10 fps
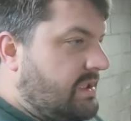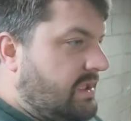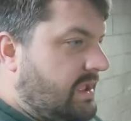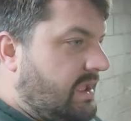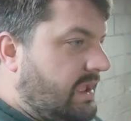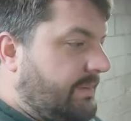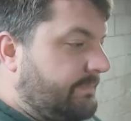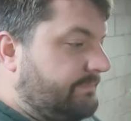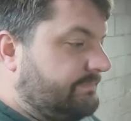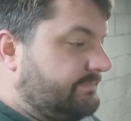
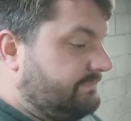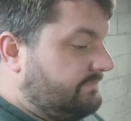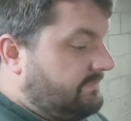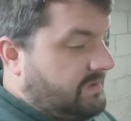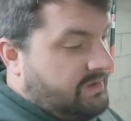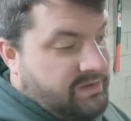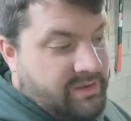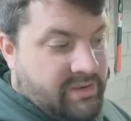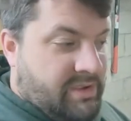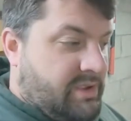You
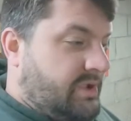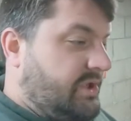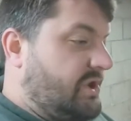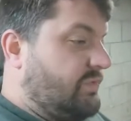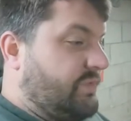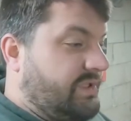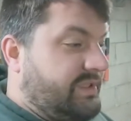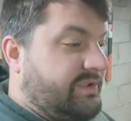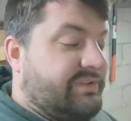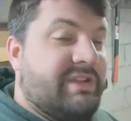know, really
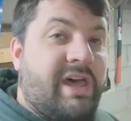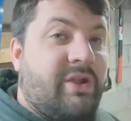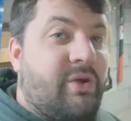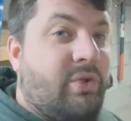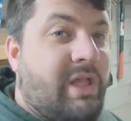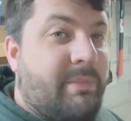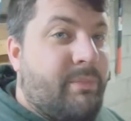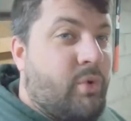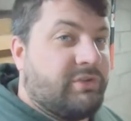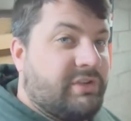there's not a whole lot
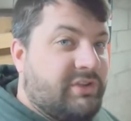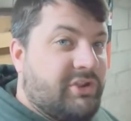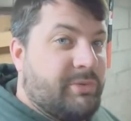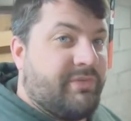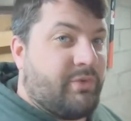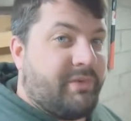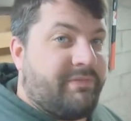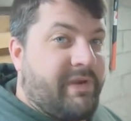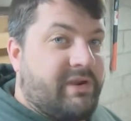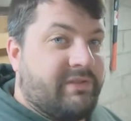more to do before we
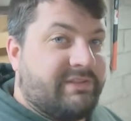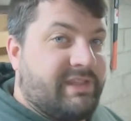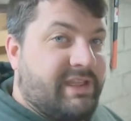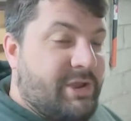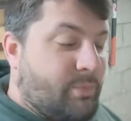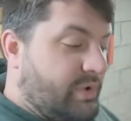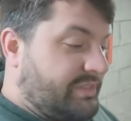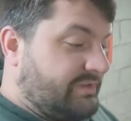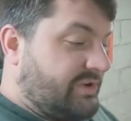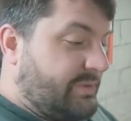fire this thing up with a
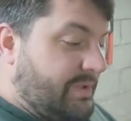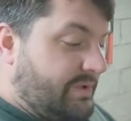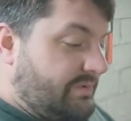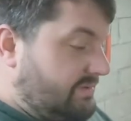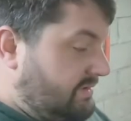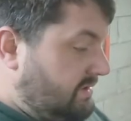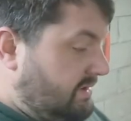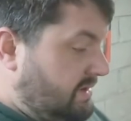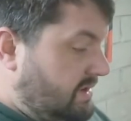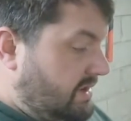turbo.
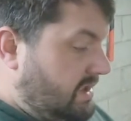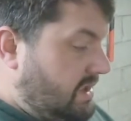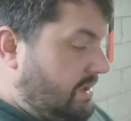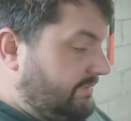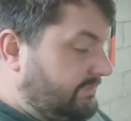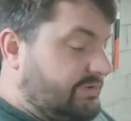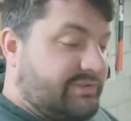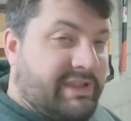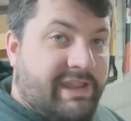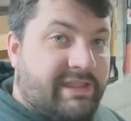As soon
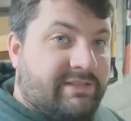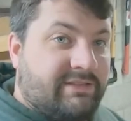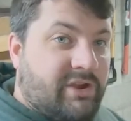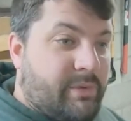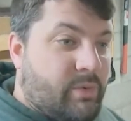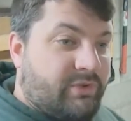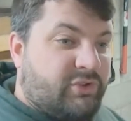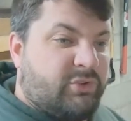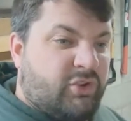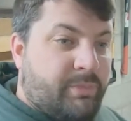as I get the turbo,
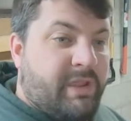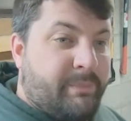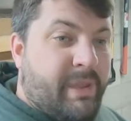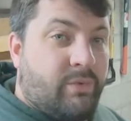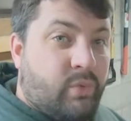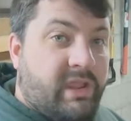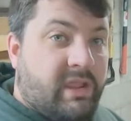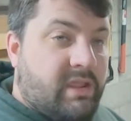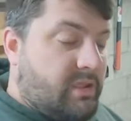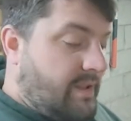which it should be in about a
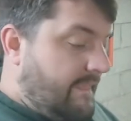week.